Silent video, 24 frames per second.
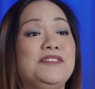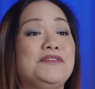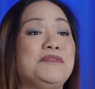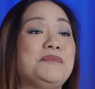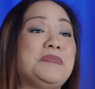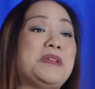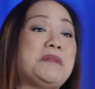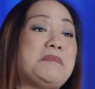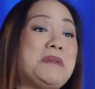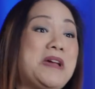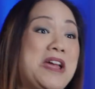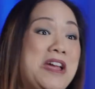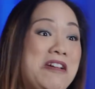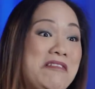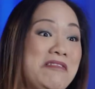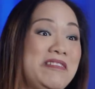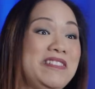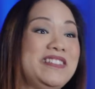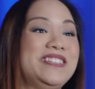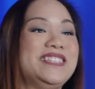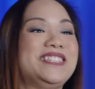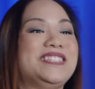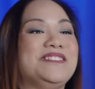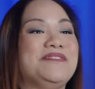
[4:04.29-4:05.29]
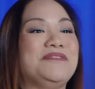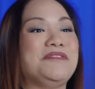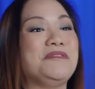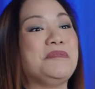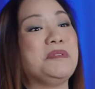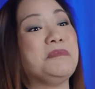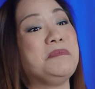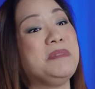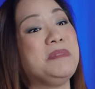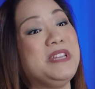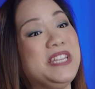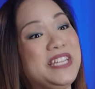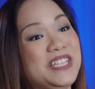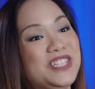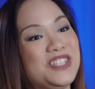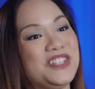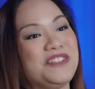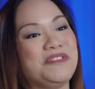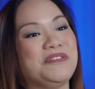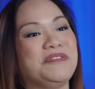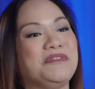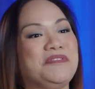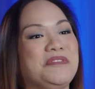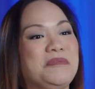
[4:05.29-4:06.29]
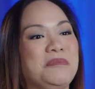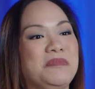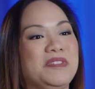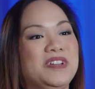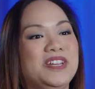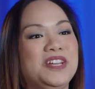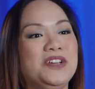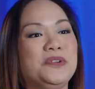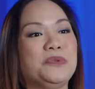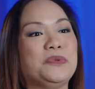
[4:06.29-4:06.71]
from their parents and from the media and from